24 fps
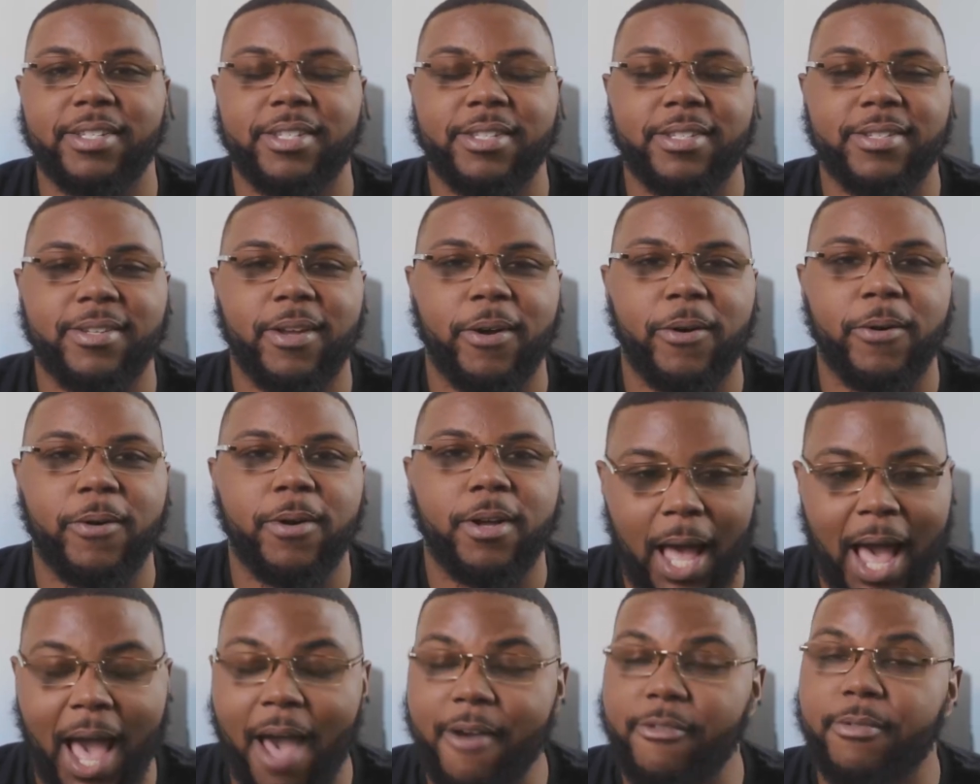And so
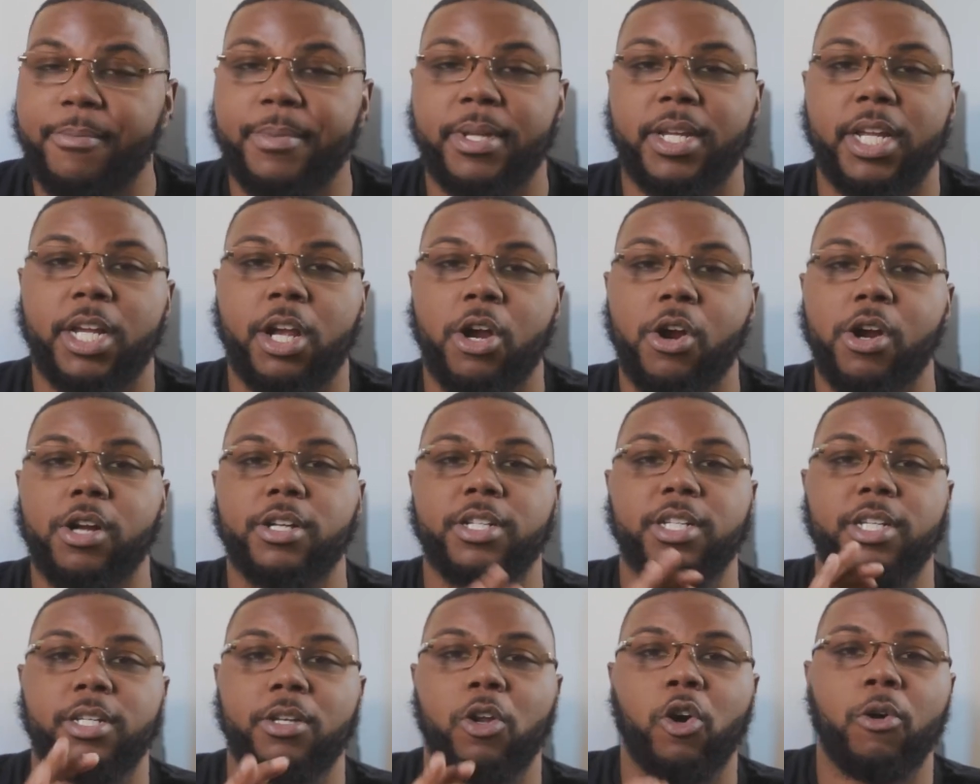I haven't been
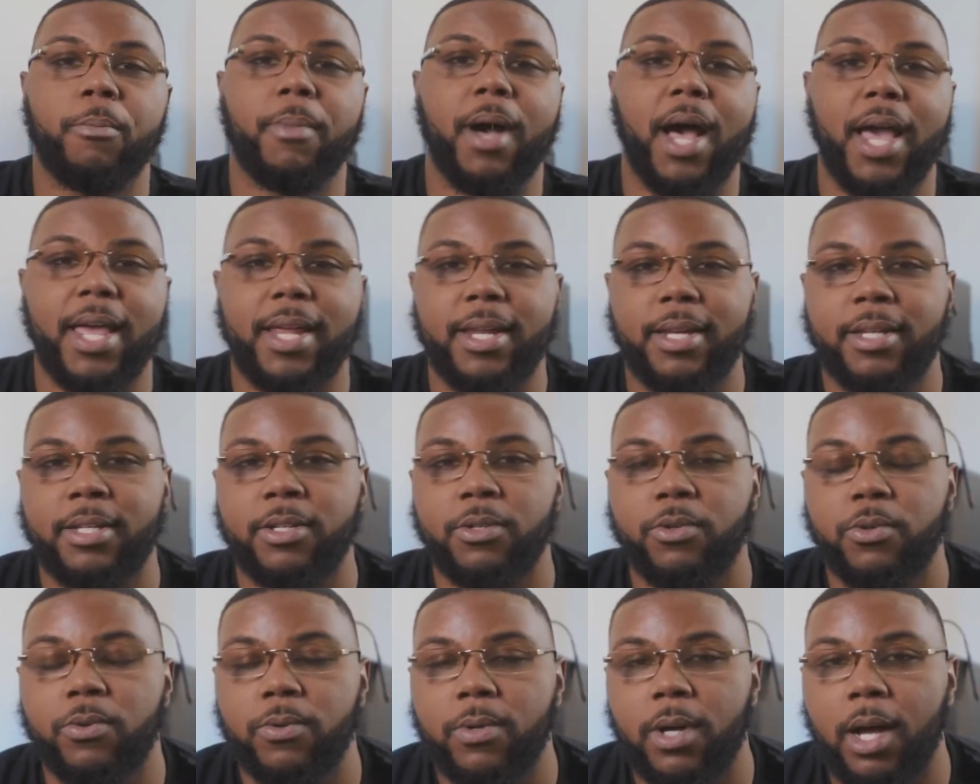encouraging nobody
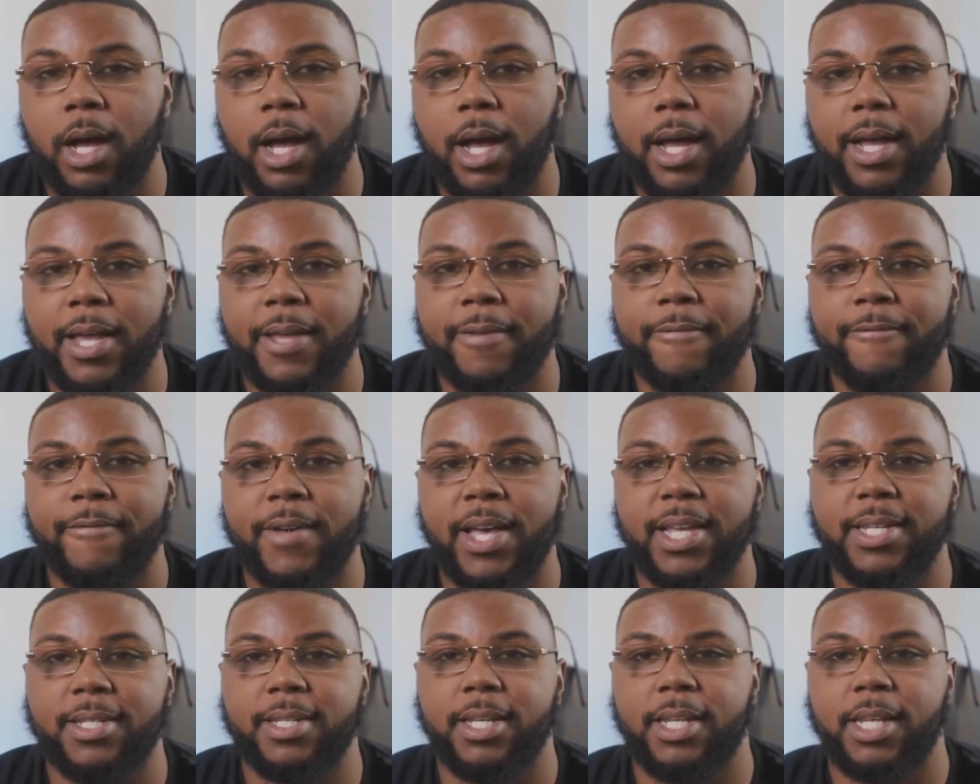to
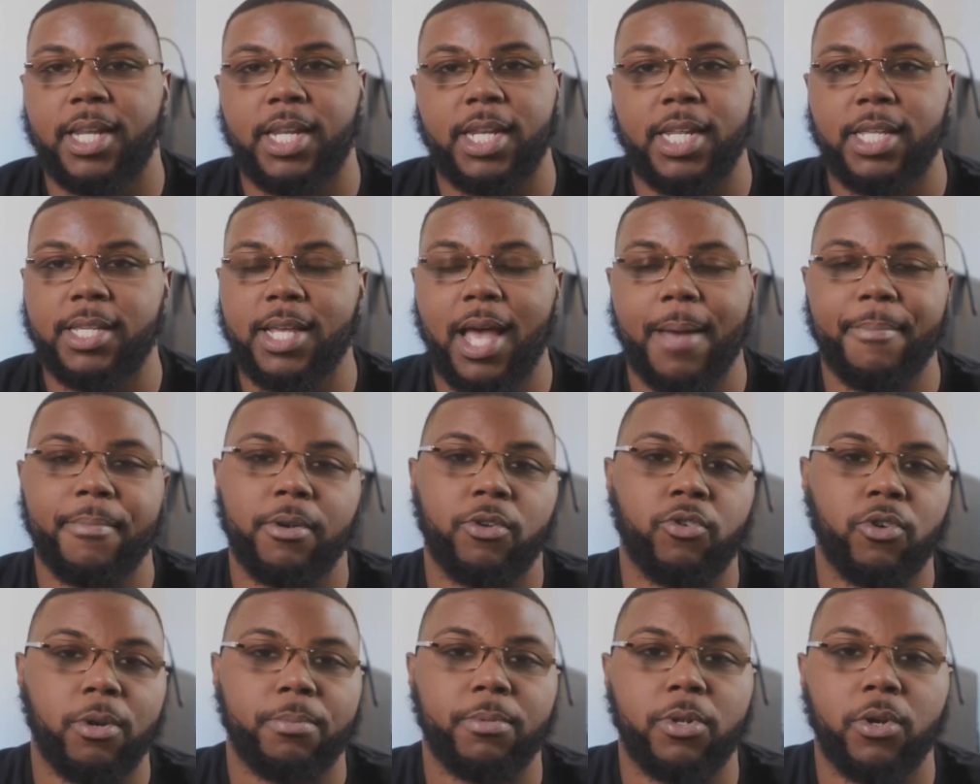invest in any type of
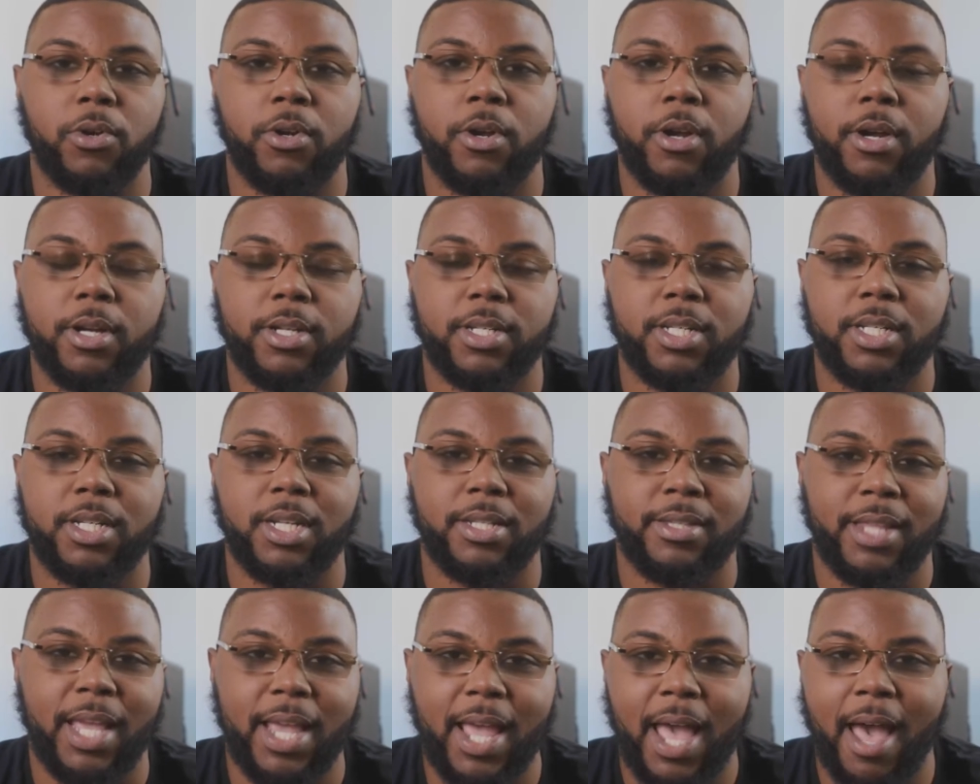cryptocurrency
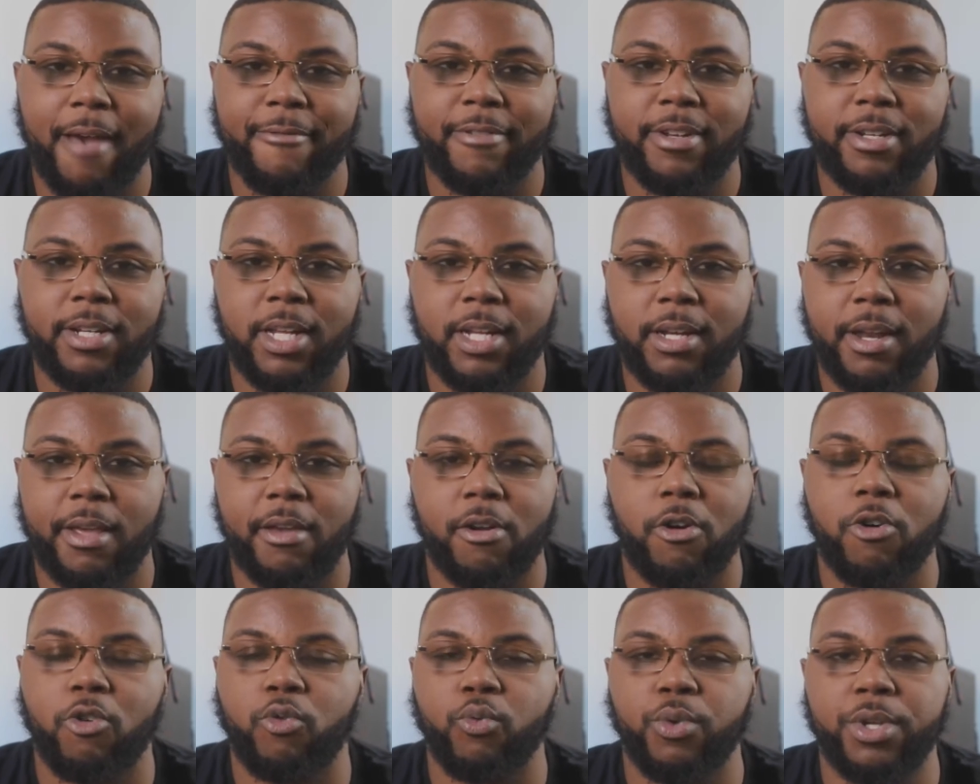that they haven't done
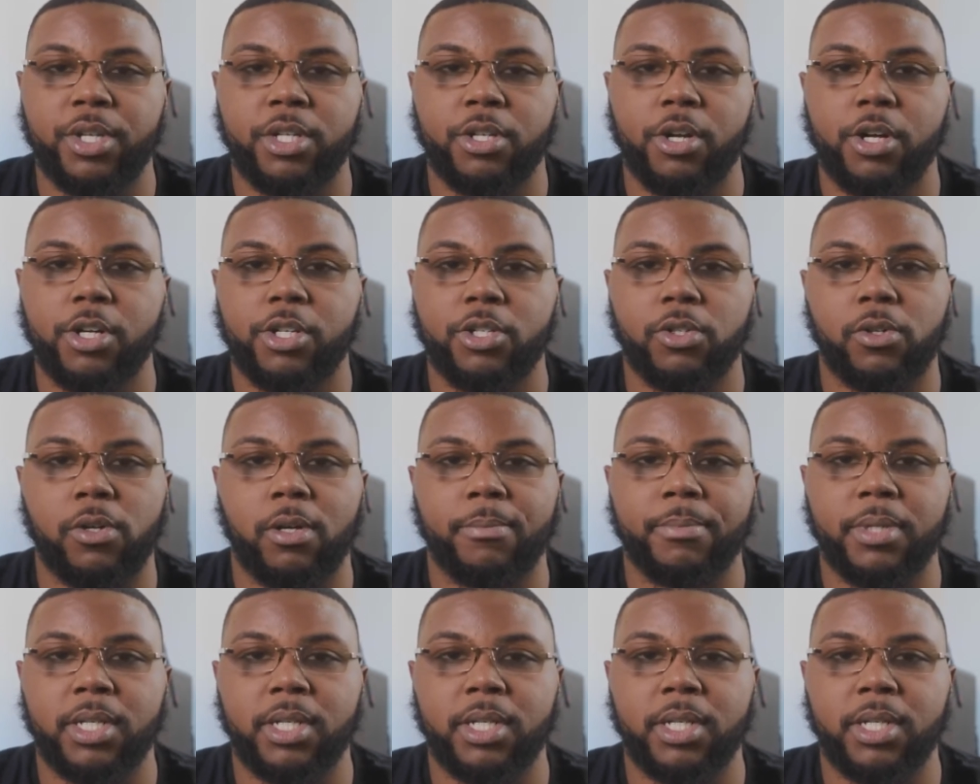their own research on,